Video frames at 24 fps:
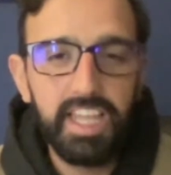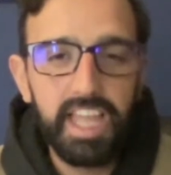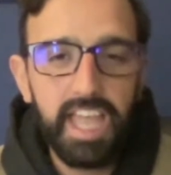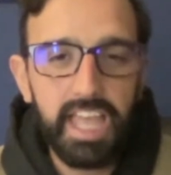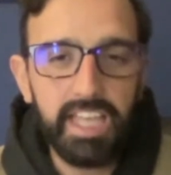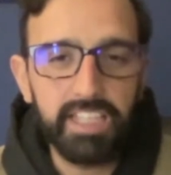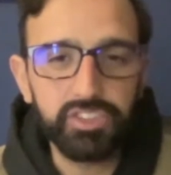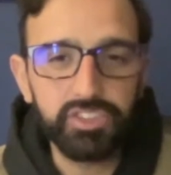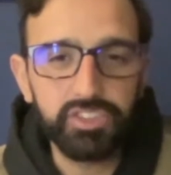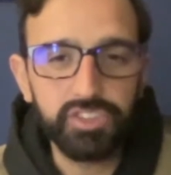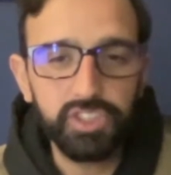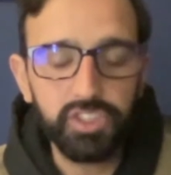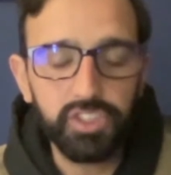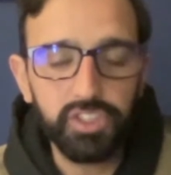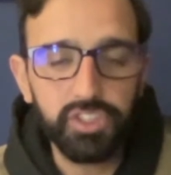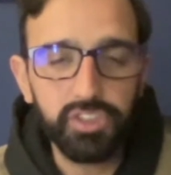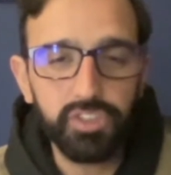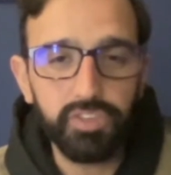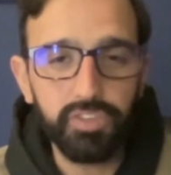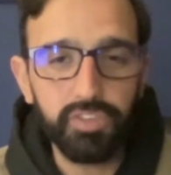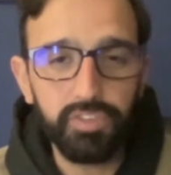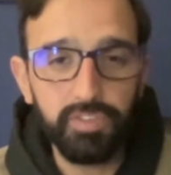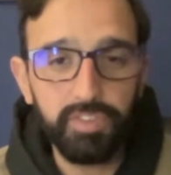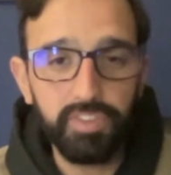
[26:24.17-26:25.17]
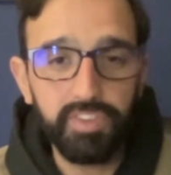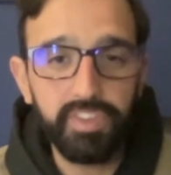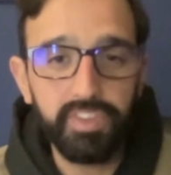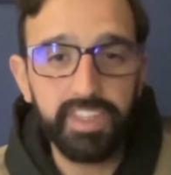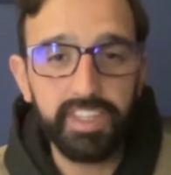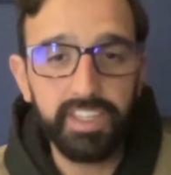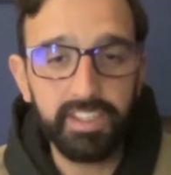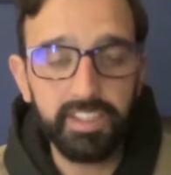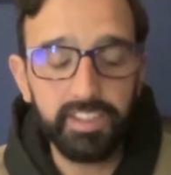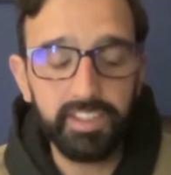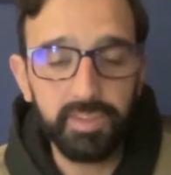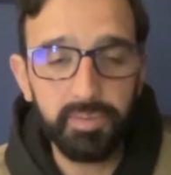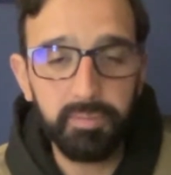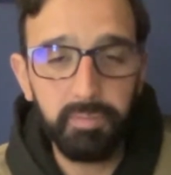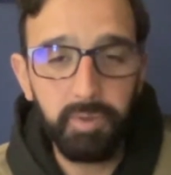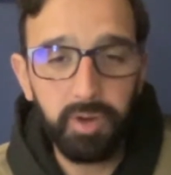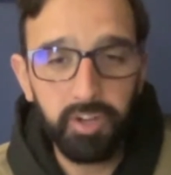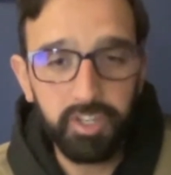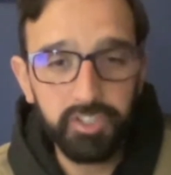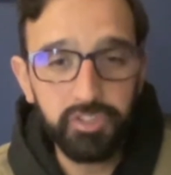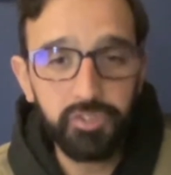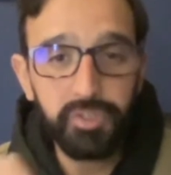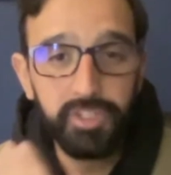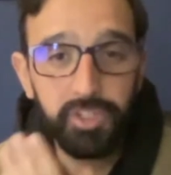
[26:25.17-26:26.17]
And so the
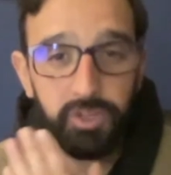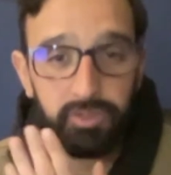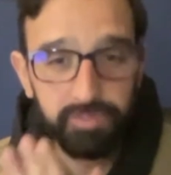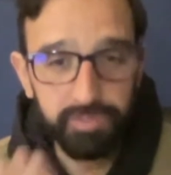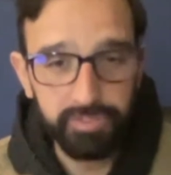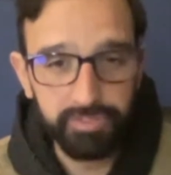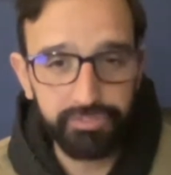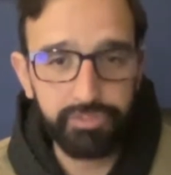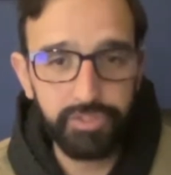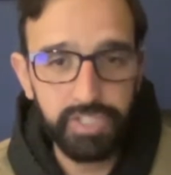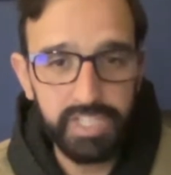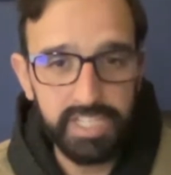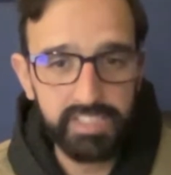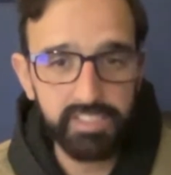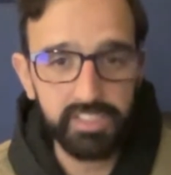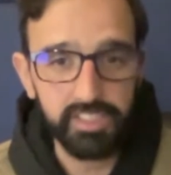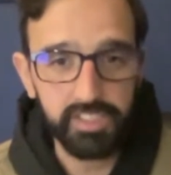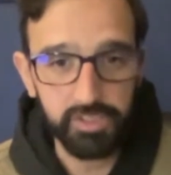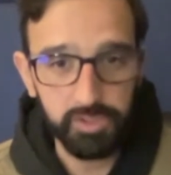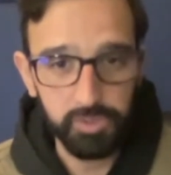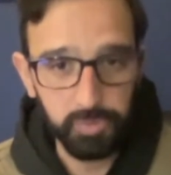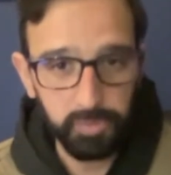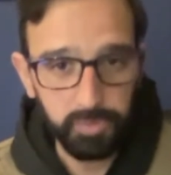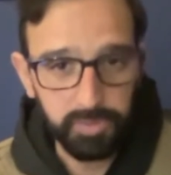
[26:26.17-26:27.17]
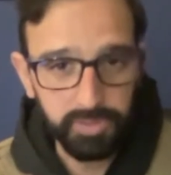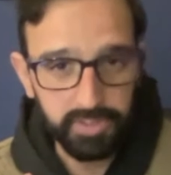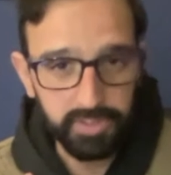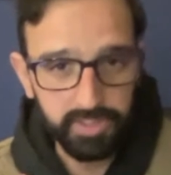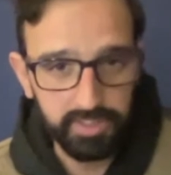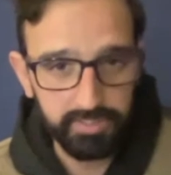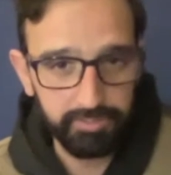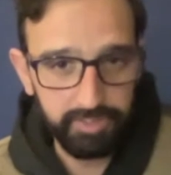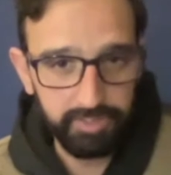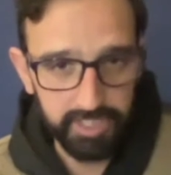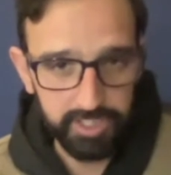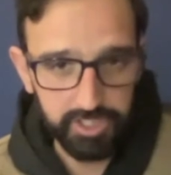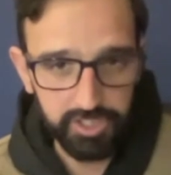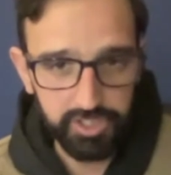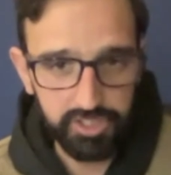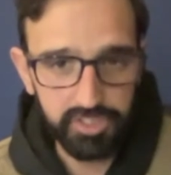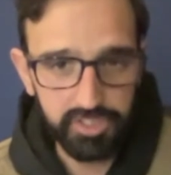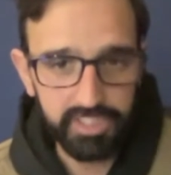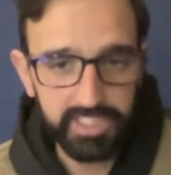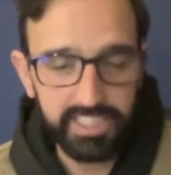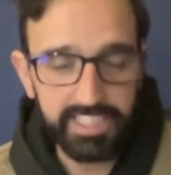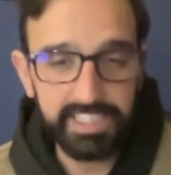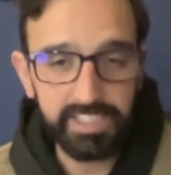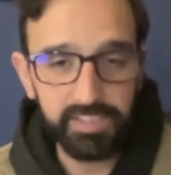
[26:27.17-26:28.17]
monitoring of the freezers with the
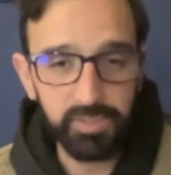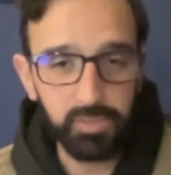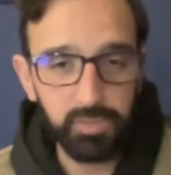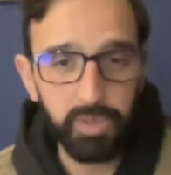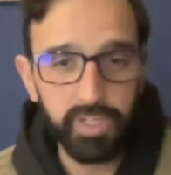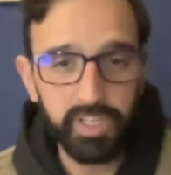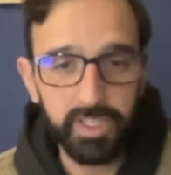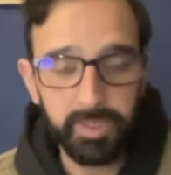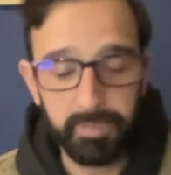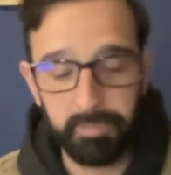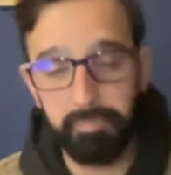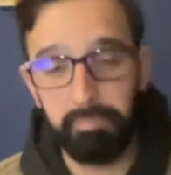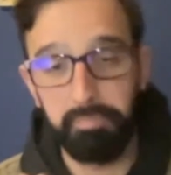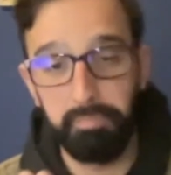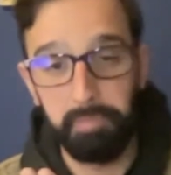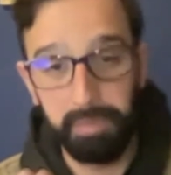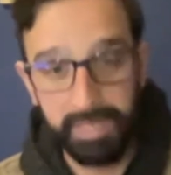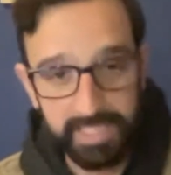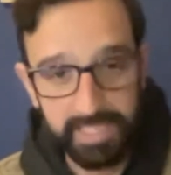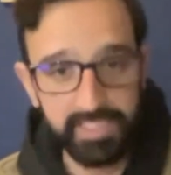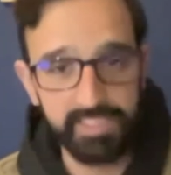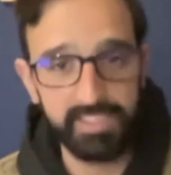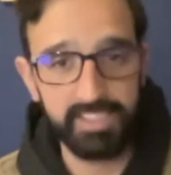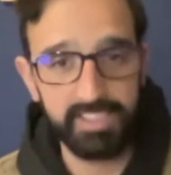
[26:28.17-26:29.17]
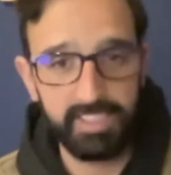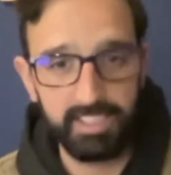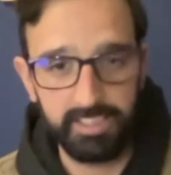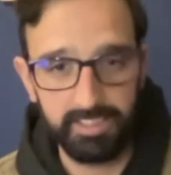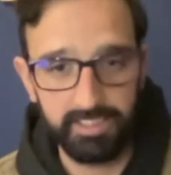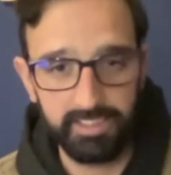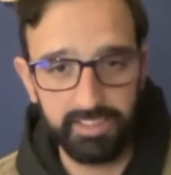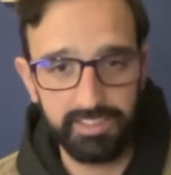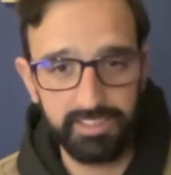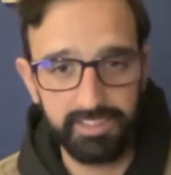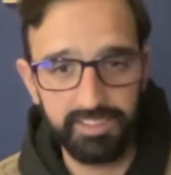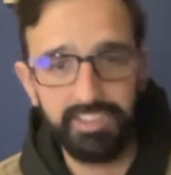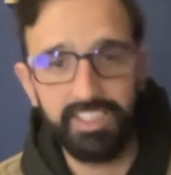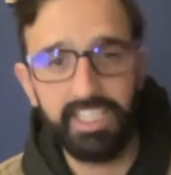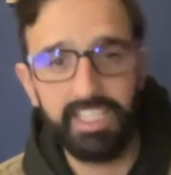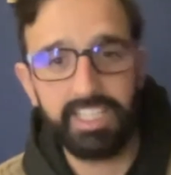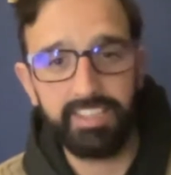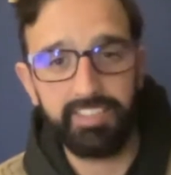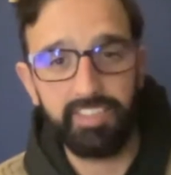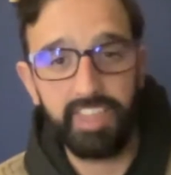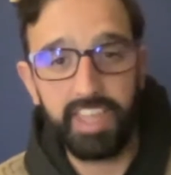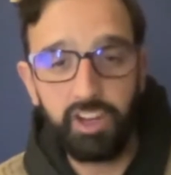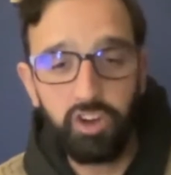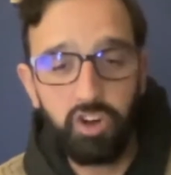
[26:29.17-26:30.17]
fish is one of the biggest things.
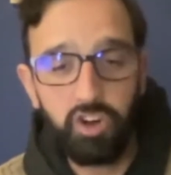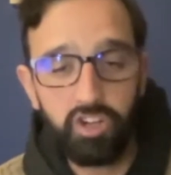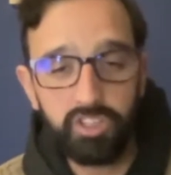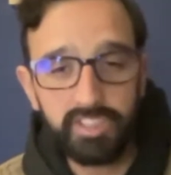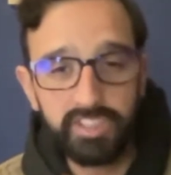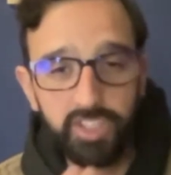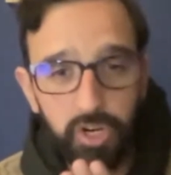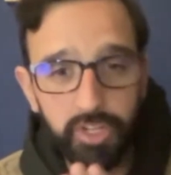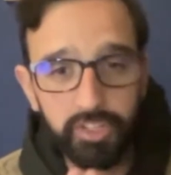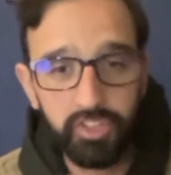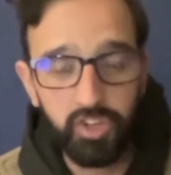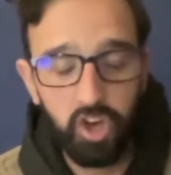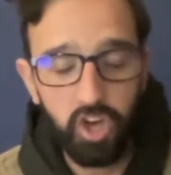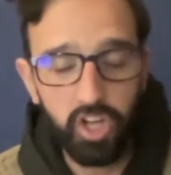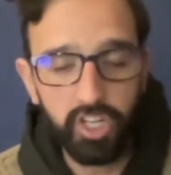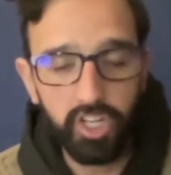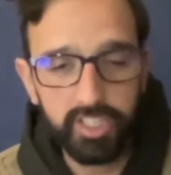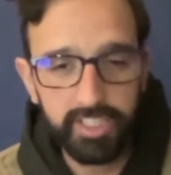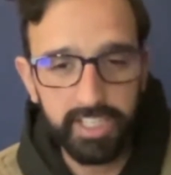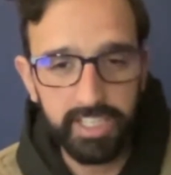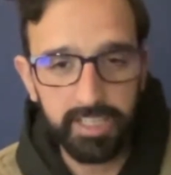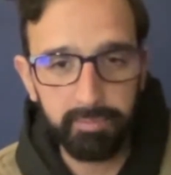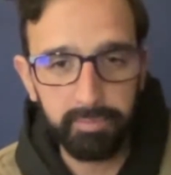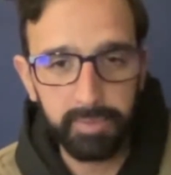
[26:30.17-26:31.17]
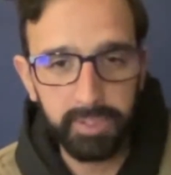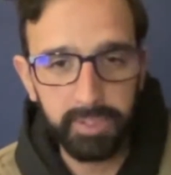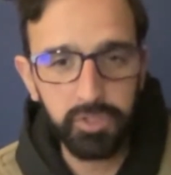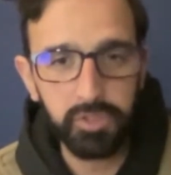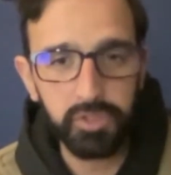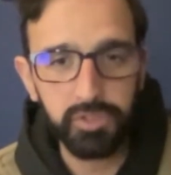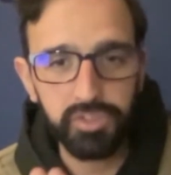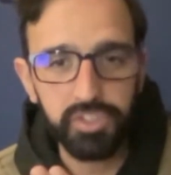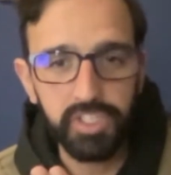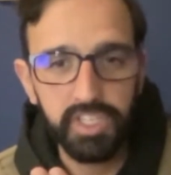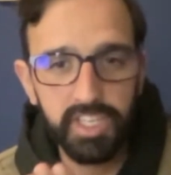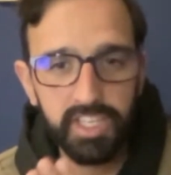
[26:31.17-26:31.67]
Like they can't go on holiday because